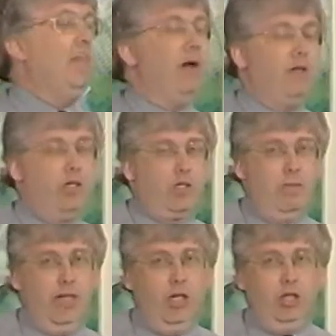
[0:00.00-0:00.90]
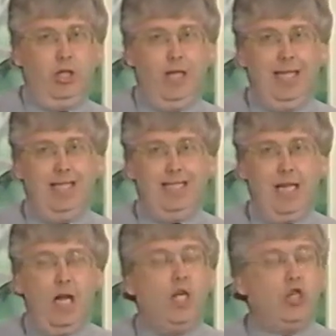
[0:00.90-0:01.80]
about discrimination is
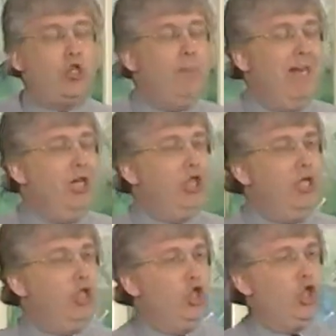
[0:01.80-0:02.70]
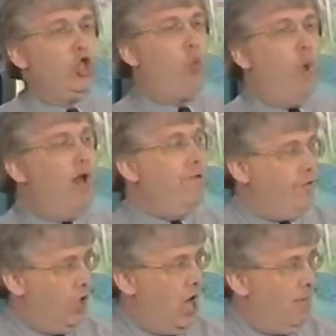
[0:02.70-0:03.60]
that discrimination isn't just one
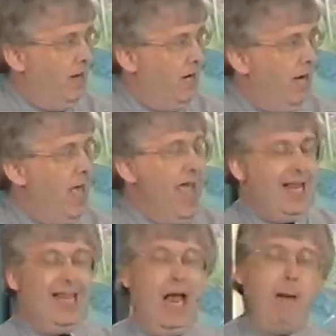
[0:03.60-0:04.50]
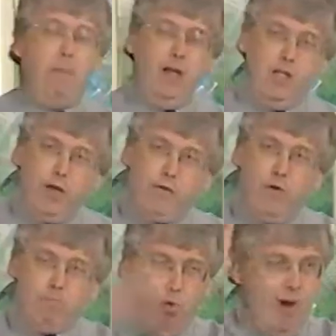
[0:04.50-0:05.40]
phenomenon. It can happen at
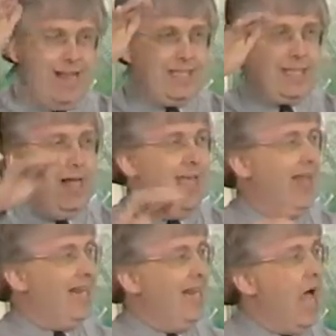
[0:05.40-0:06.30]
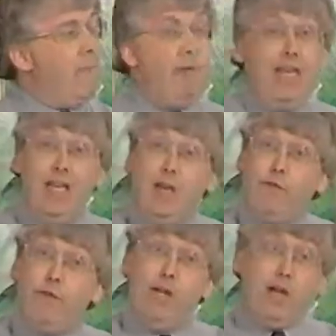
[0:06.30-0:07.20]
different points. It can happen in
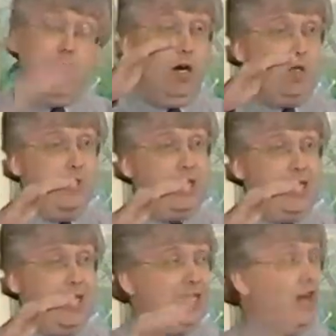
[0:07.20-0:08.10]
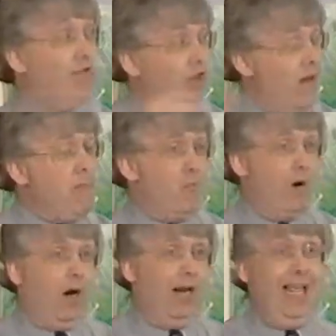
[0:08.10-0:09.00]
different characteristics of the labor
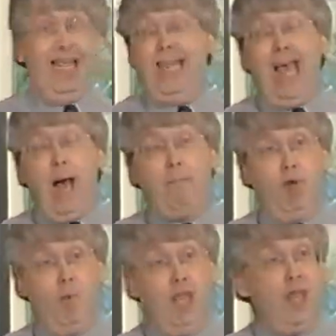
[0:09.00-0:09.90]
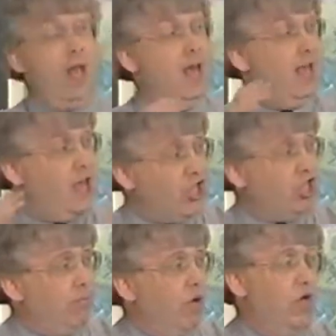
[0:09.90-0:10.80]
market. It can happen with
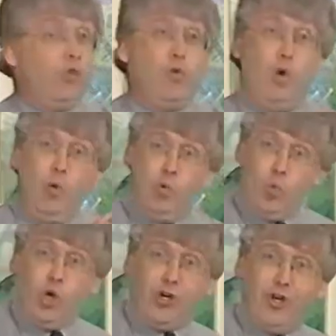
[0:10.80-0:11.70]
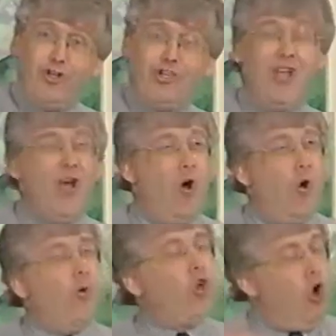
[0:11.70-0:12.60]
customers or with workers
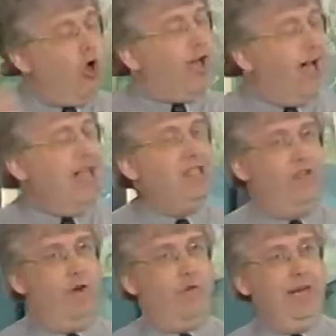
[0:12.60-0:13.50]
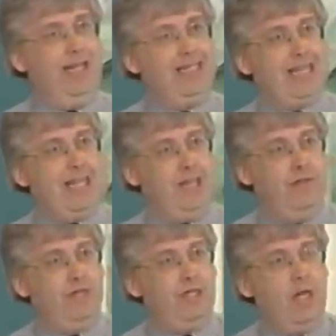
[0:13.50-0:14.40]
or with all kinds of different
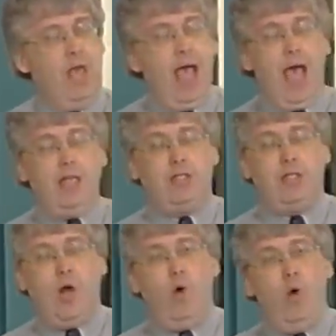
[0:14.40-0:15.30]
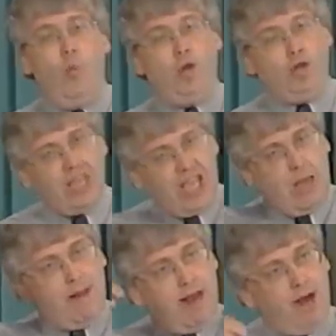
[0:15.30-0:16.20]
incentives. And so when you're
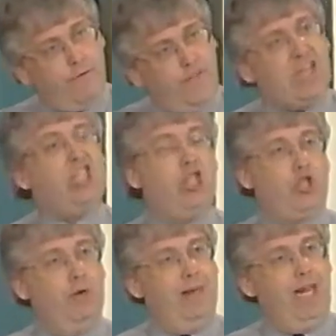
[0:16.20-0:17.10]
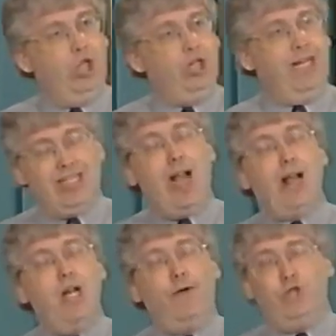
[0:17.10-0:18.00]
thinking about how to fix discrimination, it's not
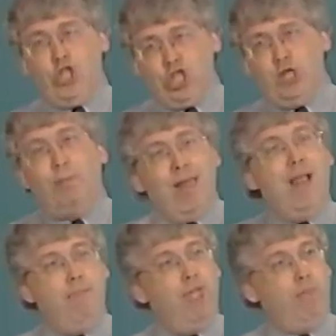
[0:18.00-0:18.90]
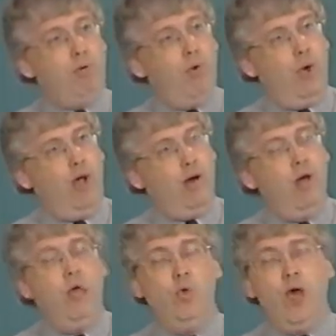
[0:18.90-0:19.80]
enough just to blame the employer.
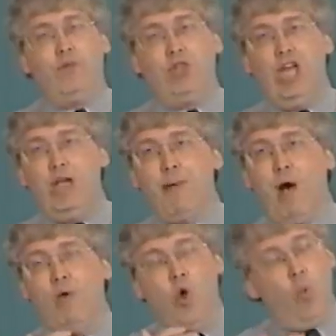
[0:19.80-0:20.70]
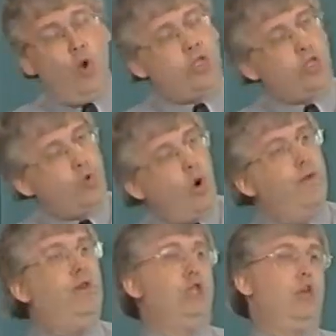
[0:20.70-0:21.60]
You have to think about what sort
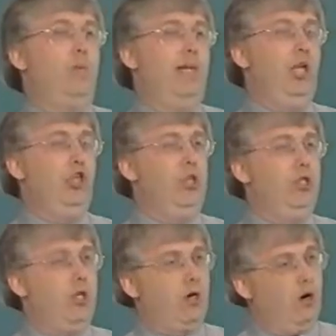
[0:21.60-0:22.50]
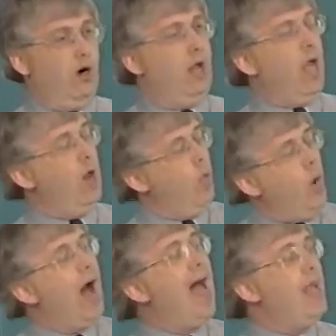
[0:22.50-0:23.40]
of discrimination is occurring and
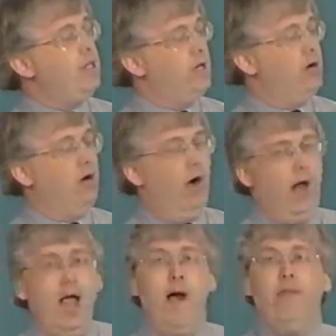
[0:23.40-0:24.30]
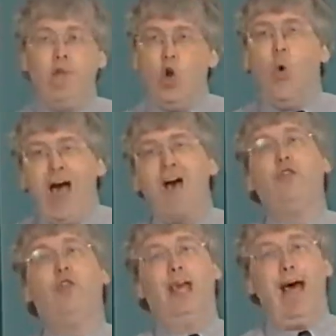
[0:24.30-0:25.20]
why it's occurring, and then go
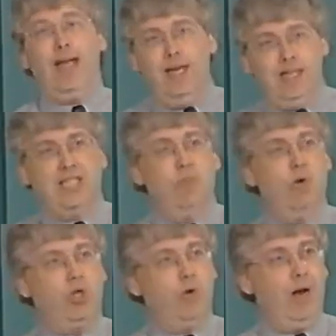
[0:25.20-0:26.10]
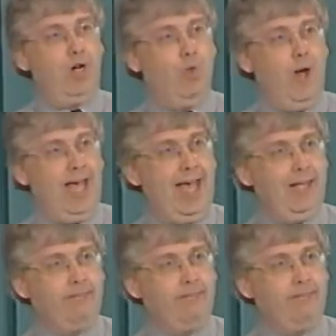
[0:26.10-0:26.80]
after that in a somewhat direct way.